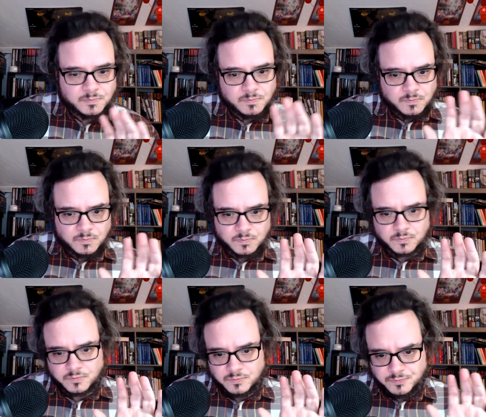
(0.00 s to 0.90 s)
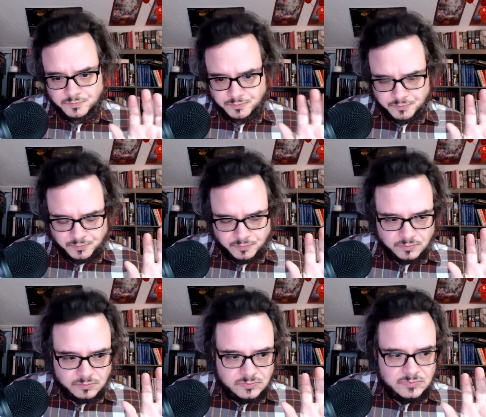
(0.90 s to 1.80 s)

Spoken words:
Nobody speaks.